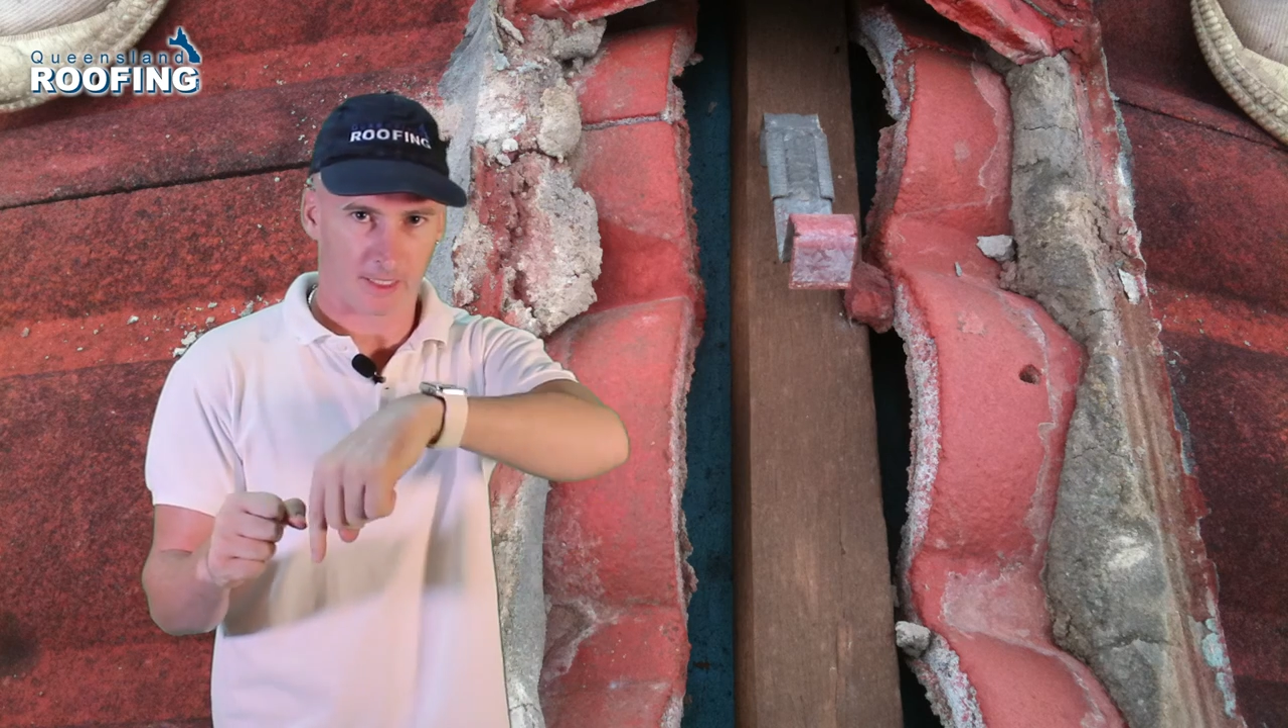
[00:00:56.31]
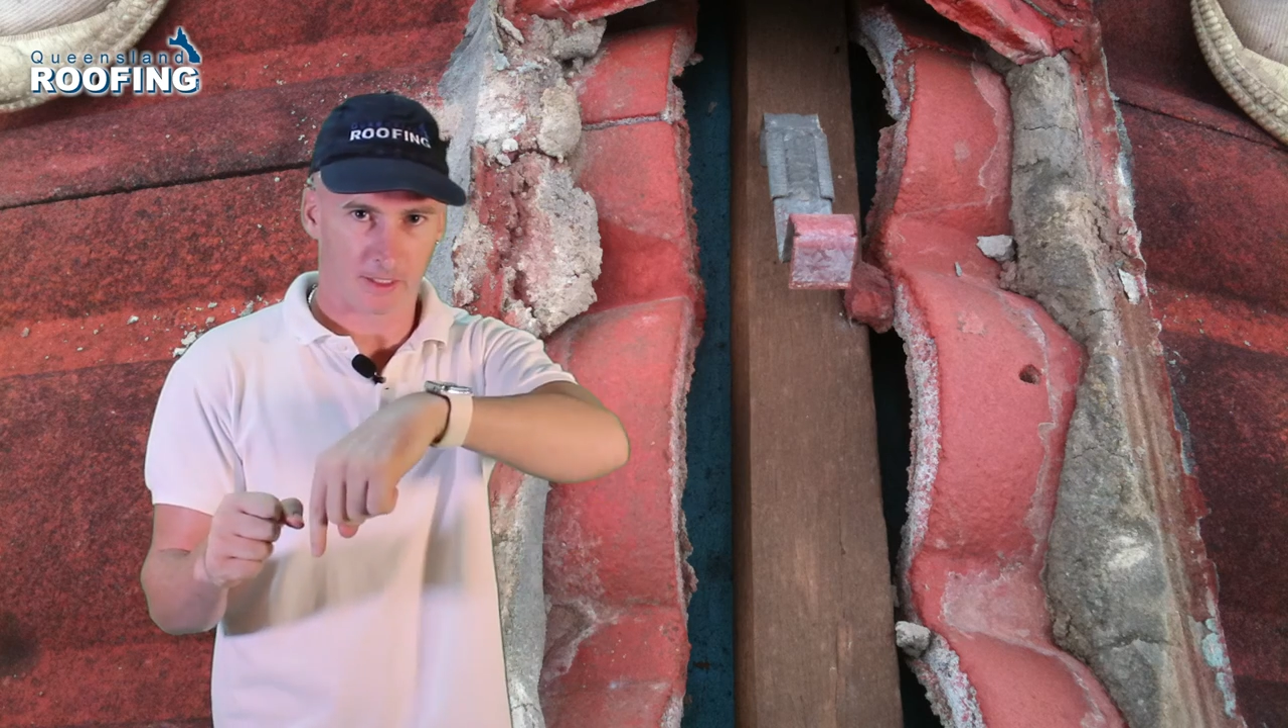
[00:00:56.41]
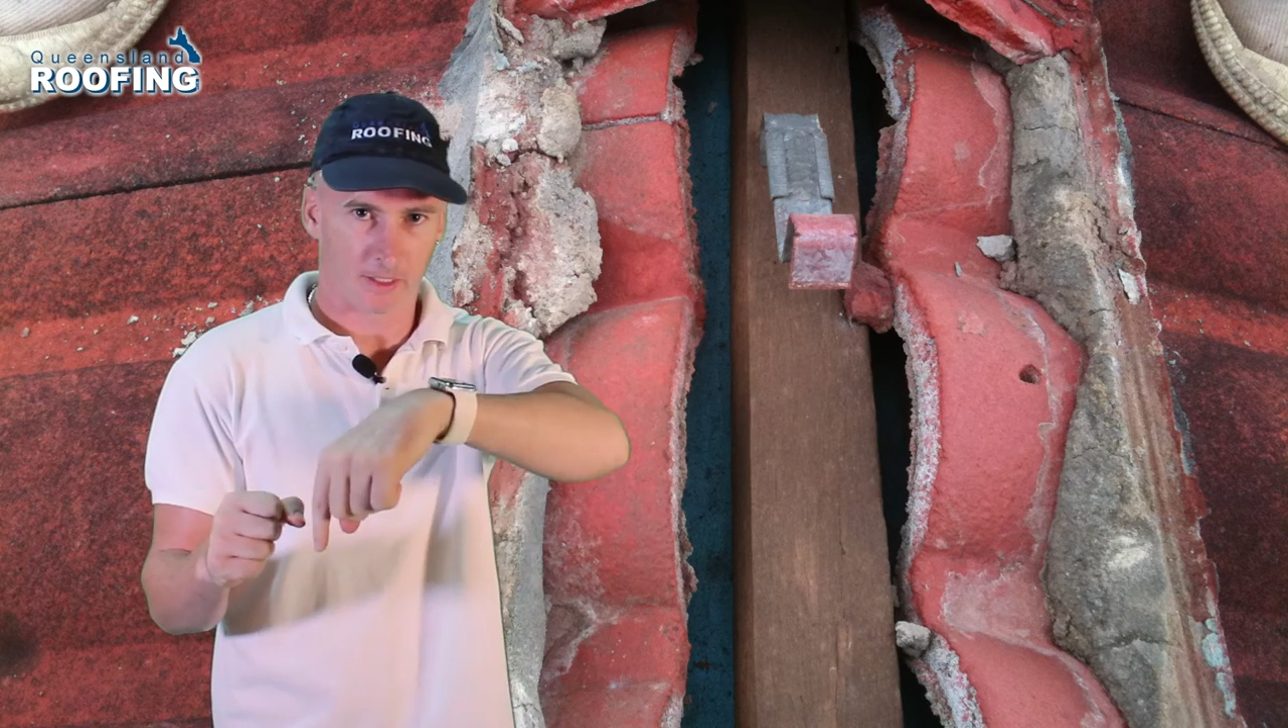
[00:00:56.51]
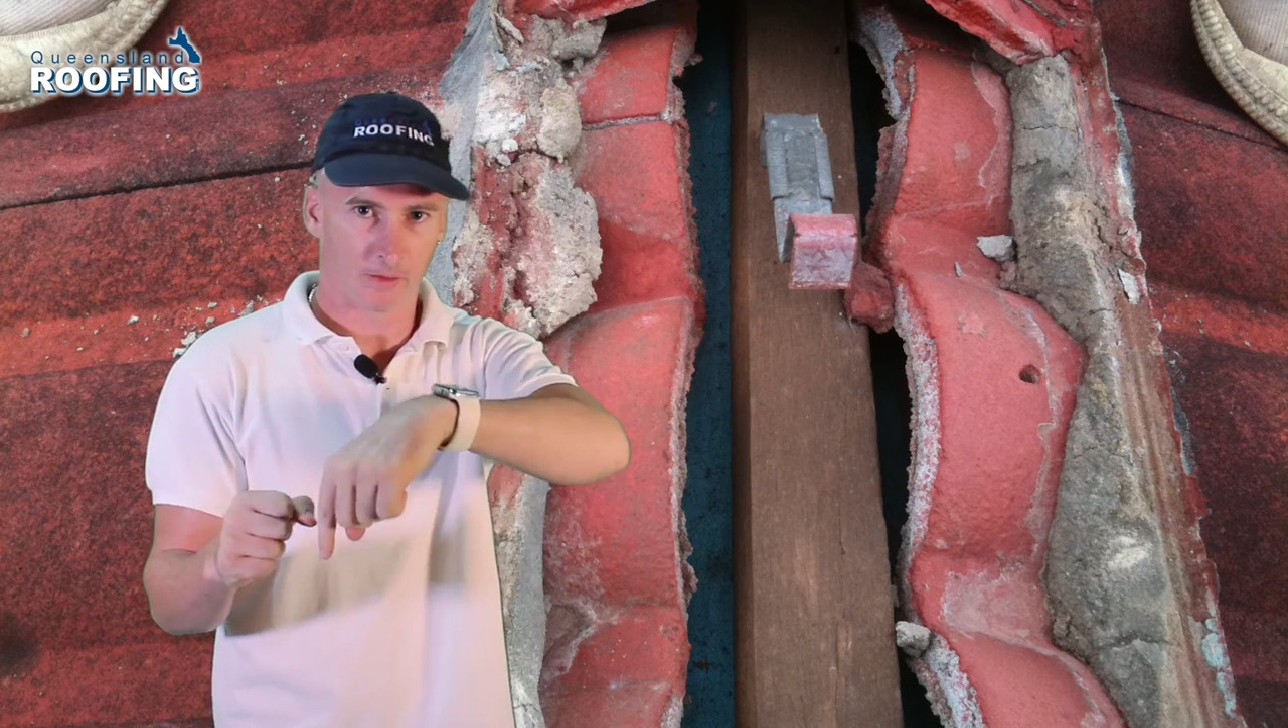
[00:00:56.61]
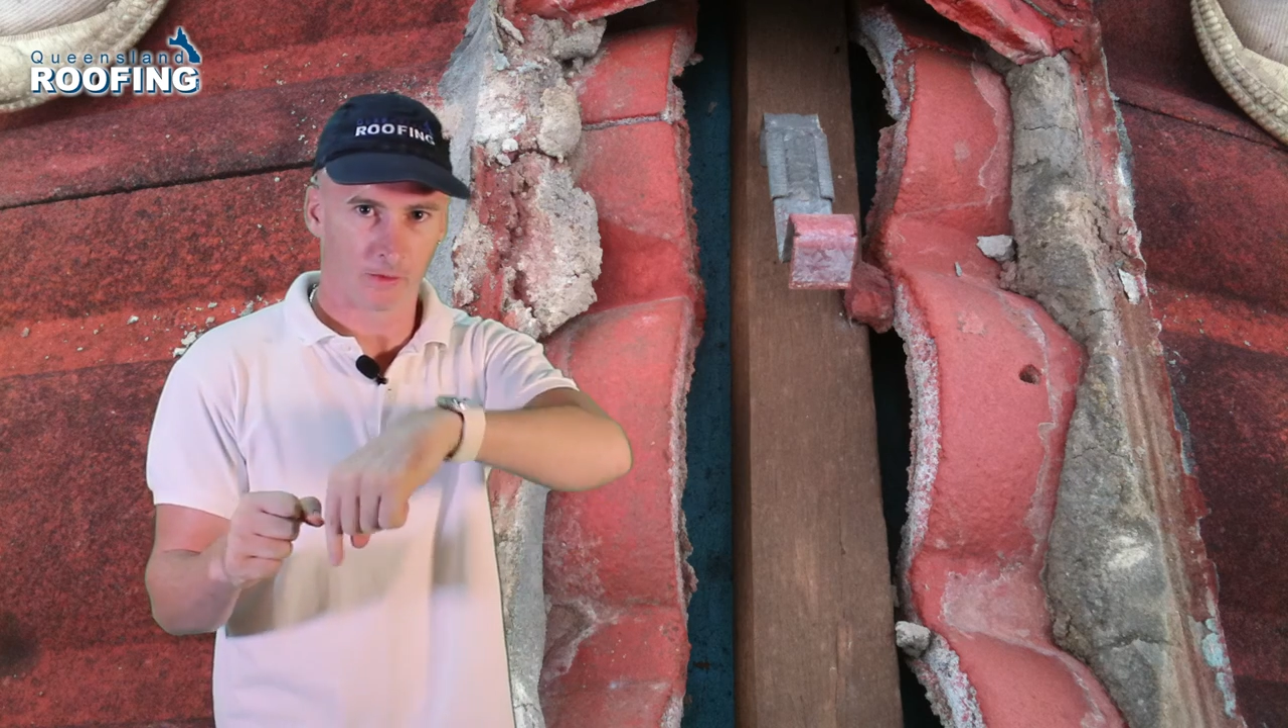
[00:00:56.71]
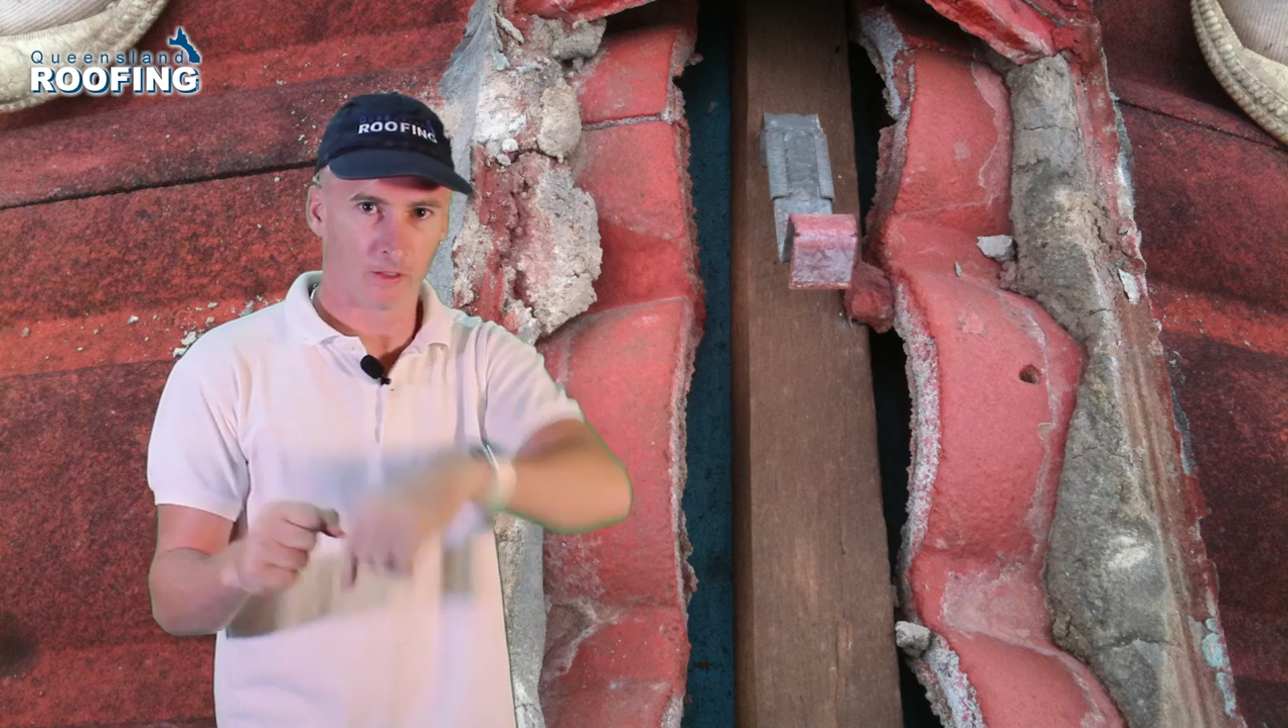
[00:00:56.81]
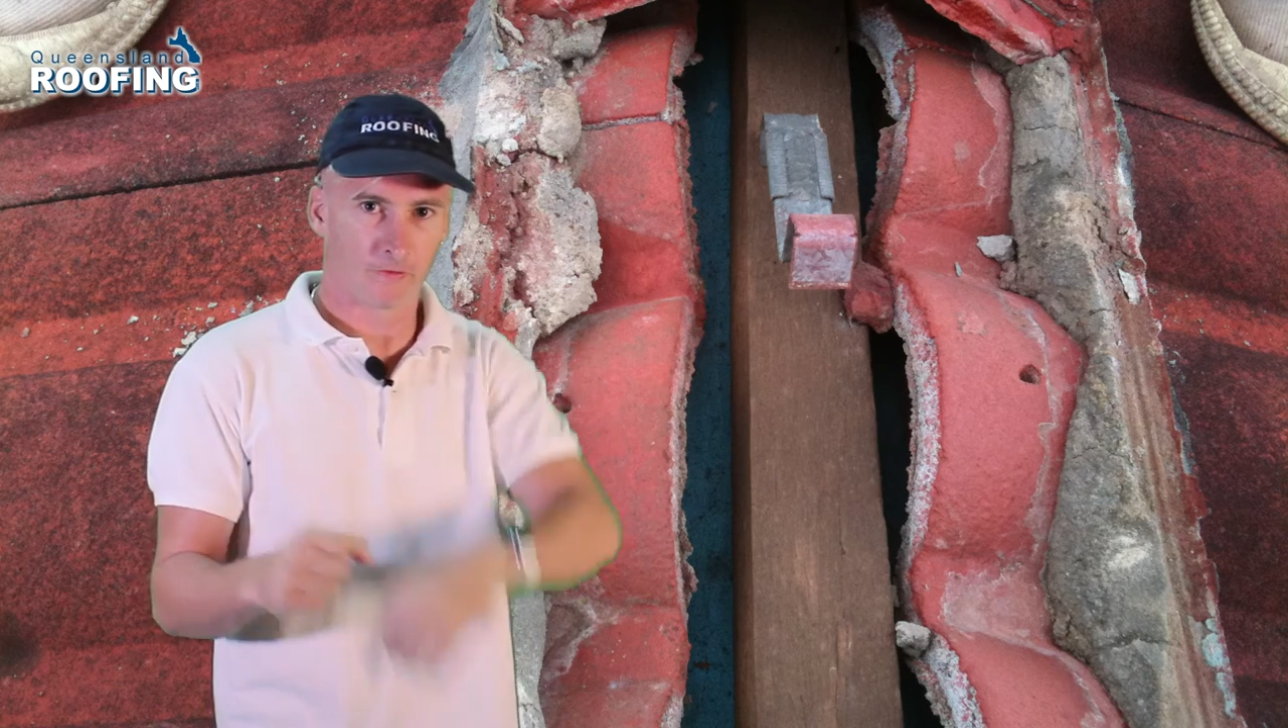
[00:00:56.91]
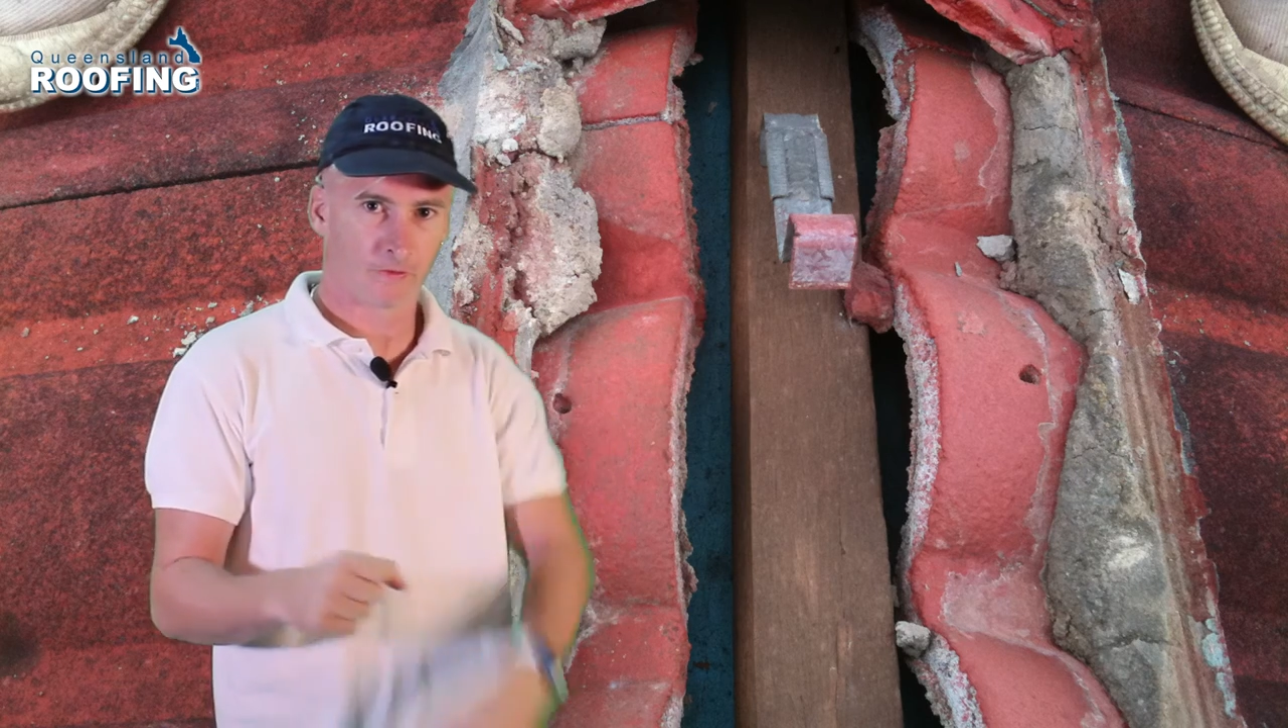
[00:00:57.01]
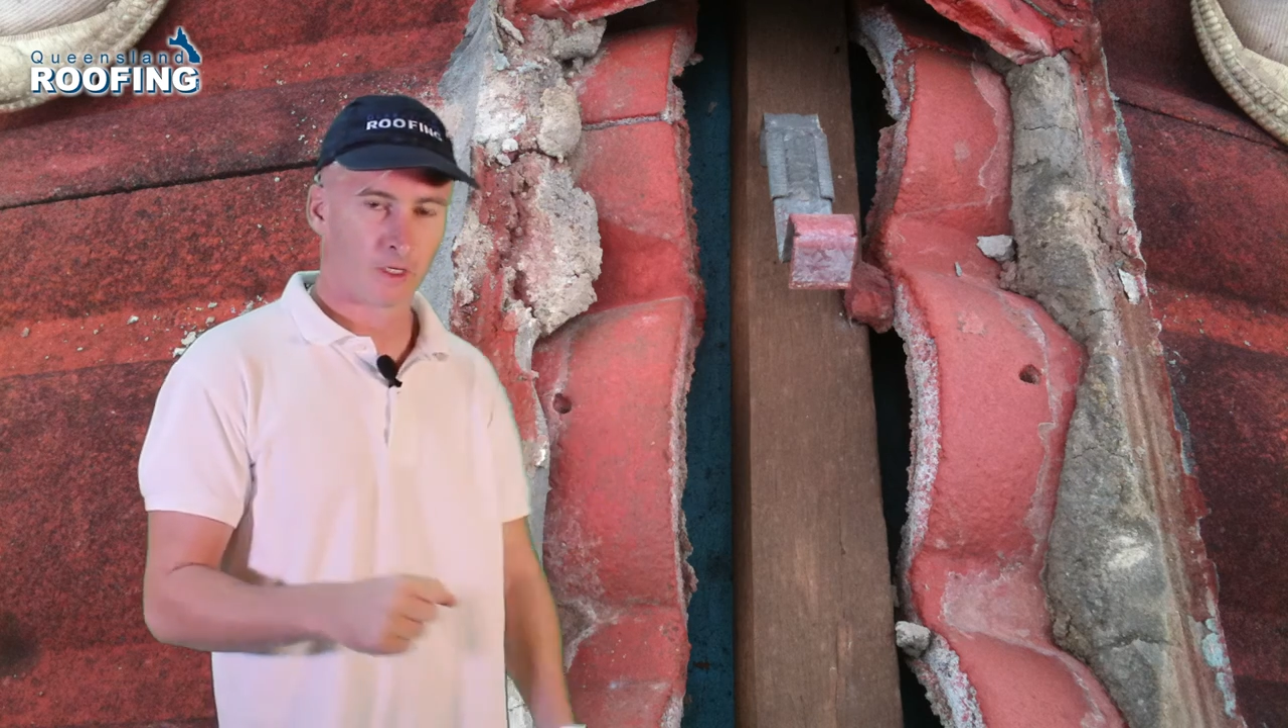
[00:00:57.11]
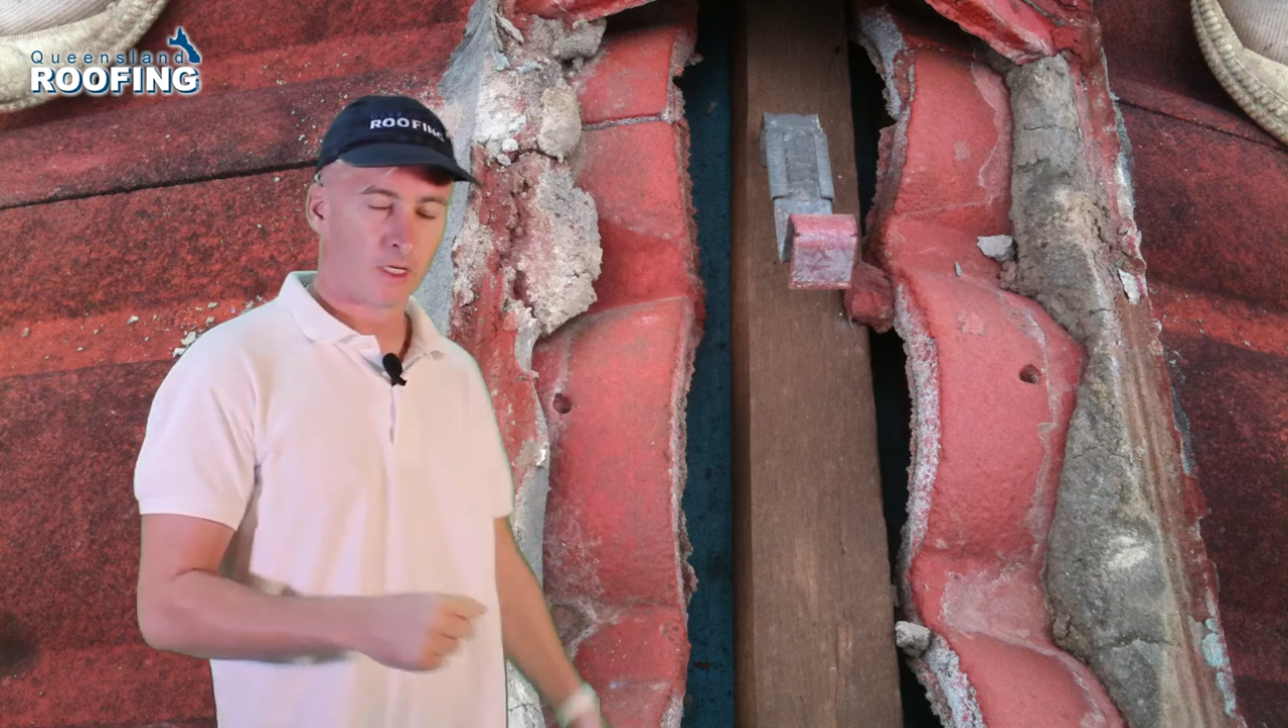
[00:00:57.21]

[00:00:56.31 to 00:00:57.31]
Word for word: into your roof.